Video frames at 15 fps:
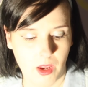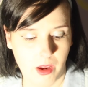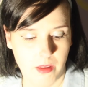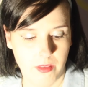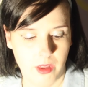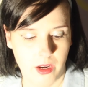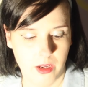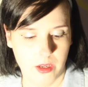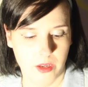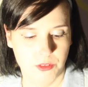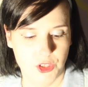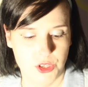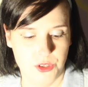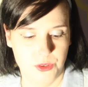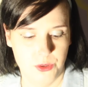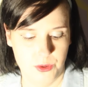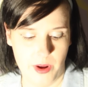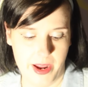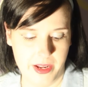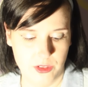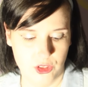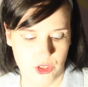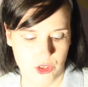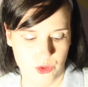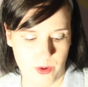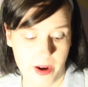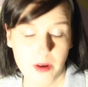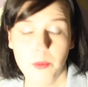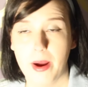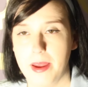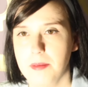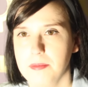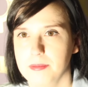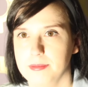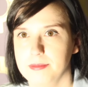And then it gives you answers right away,